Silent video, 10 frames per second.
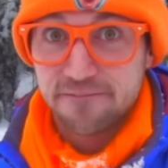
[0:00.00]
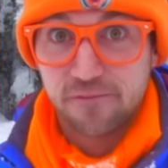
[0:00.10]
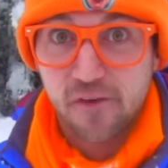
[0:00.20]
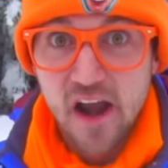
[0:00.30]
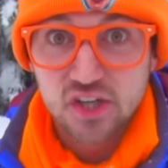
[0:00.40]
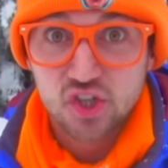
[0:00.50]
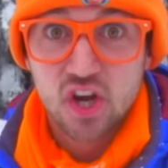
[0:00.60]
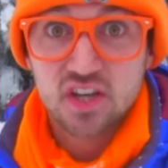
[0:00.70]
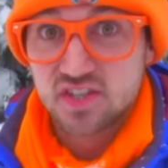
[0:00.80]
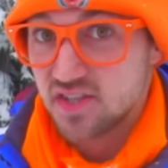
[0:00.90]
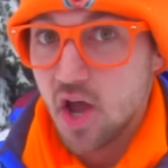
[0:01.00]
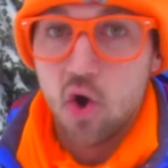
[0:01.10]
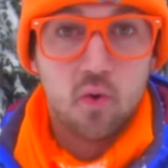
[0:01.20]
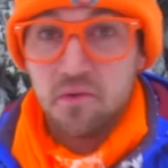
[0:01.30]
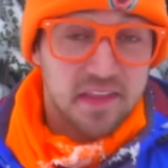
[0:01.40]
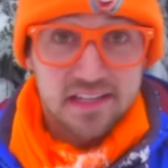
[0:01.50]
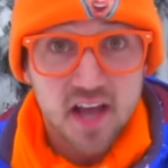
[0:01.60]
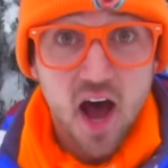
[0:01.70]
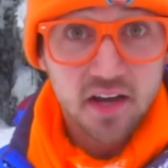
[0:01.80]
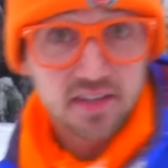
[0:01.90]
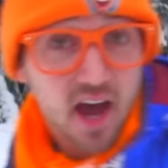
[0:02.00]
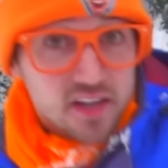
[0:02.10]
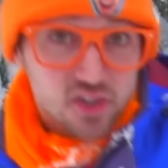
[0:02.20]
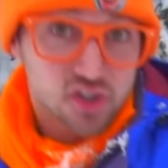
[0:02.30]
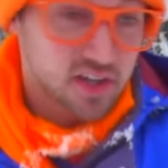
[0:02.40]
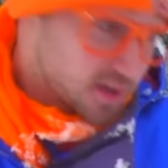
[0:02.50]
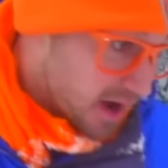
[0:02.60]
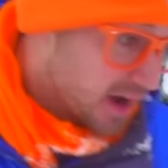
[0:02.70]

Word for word: fresh snow that's untouched. Come